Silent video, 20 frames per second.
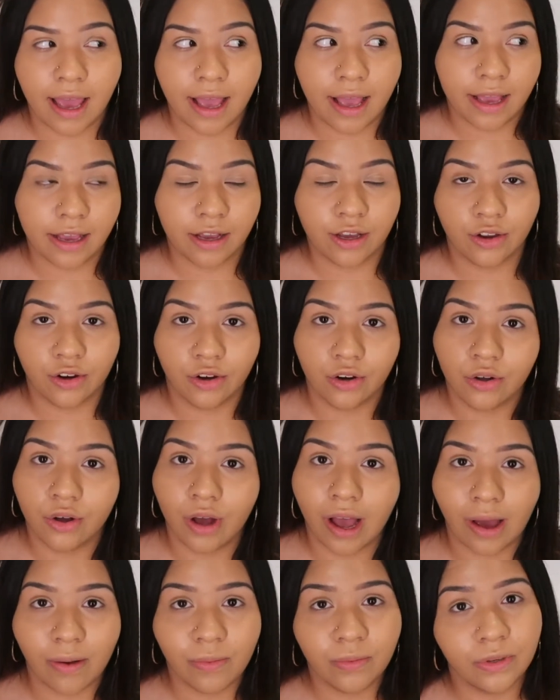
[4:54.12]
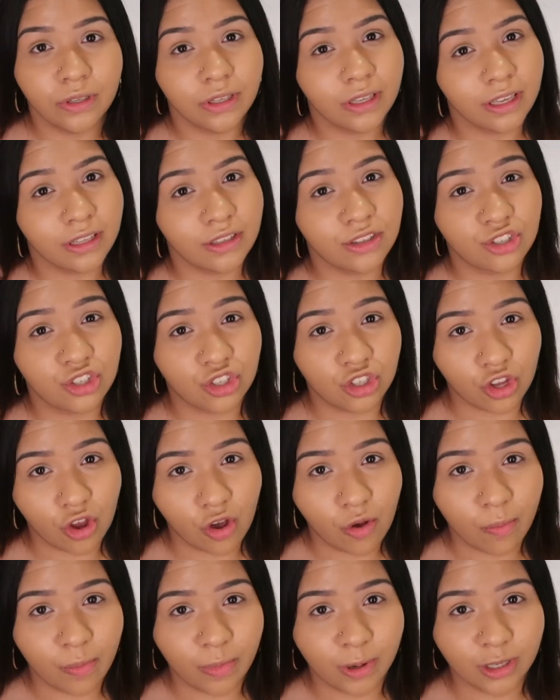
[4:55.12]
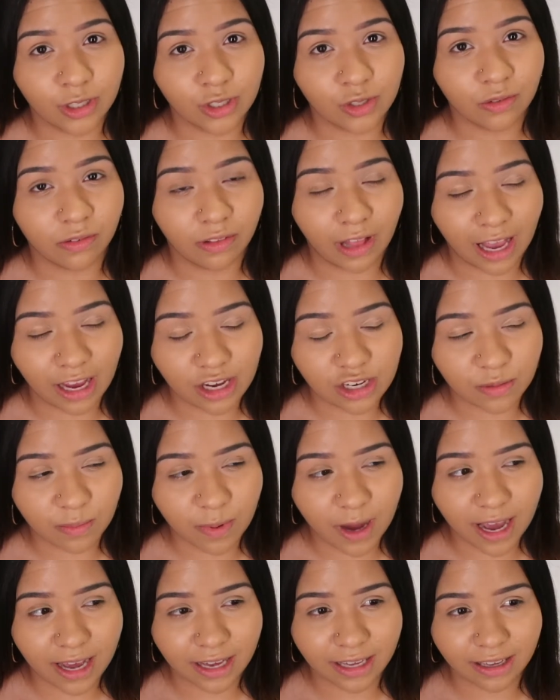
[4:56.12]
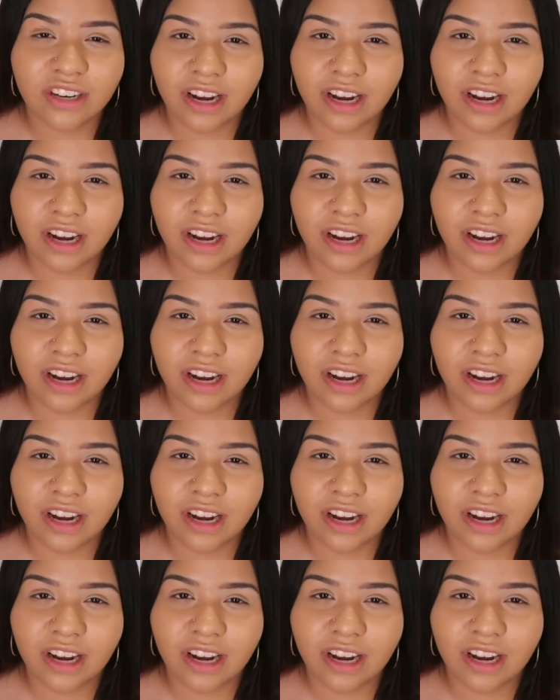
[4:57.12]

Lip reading: and girl, I would get so much flashback.